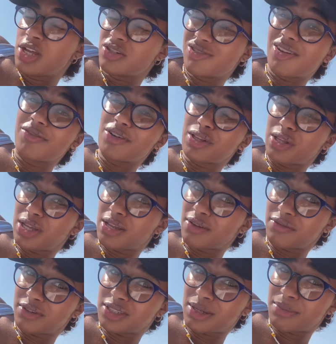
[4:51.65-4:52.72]
So if you're
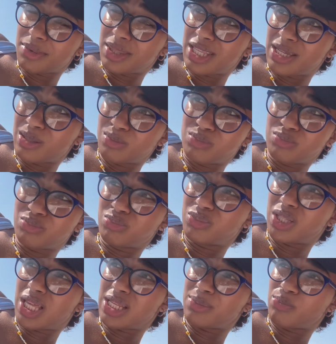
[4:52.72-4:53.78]
looking for something
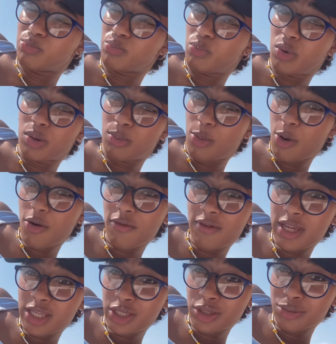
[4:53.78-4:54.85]
that will
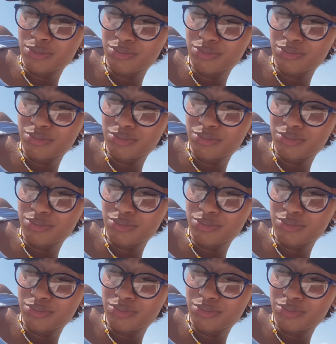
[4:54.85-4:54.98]
motivate you,